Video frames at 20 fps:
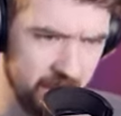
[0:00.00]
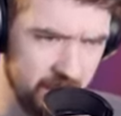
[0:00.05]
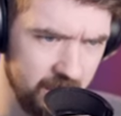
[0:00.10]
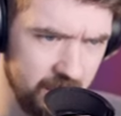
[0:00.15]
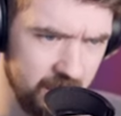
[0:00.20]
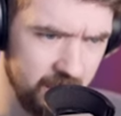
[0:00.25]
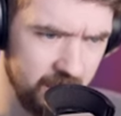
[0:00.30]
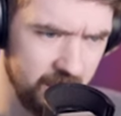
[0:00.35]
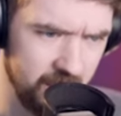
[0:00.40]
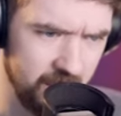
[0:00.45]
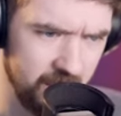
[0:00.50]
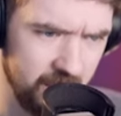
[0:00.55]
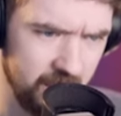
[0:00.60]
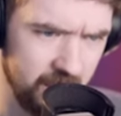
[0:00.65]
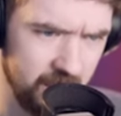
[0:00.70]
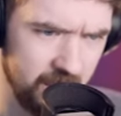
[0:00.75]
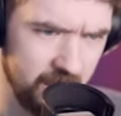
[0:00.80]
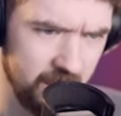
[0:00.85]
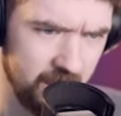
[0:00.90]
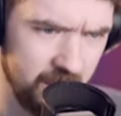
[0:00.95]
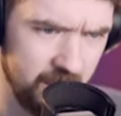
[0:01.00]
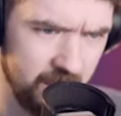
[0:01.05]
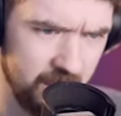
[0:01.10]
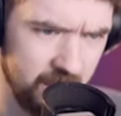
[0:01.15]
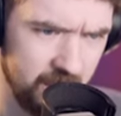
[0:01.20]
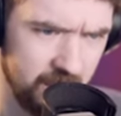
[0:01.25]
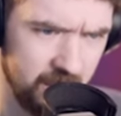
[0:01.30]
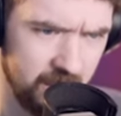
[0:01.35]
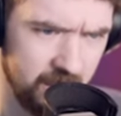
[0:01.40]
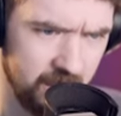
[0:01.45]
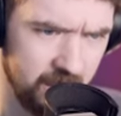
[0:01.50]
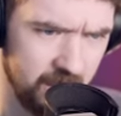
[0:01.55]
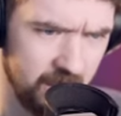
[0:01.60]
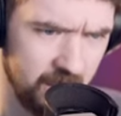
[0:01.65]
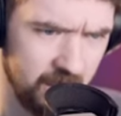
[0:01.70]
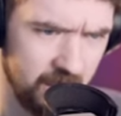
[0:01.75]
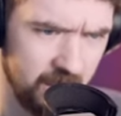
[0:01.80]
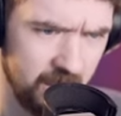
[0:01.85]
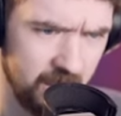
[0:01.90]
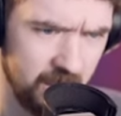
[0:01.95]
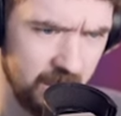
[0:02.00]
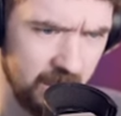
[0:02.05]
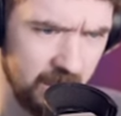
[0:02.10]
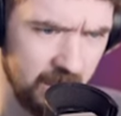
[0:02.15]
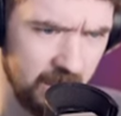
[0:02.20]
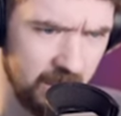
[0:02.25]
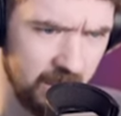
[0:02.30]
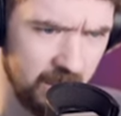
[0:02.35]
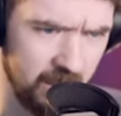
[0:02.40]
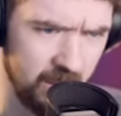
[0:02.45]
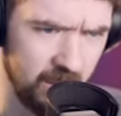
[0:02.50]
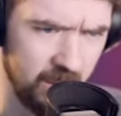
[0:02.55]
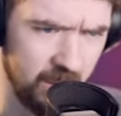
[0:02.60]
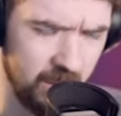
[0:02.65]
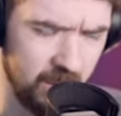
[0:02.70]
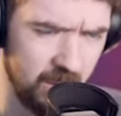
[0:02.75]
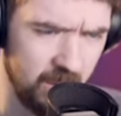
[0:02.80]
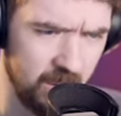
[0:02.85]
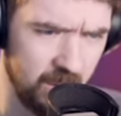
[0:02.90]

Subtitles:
Nobody speaks.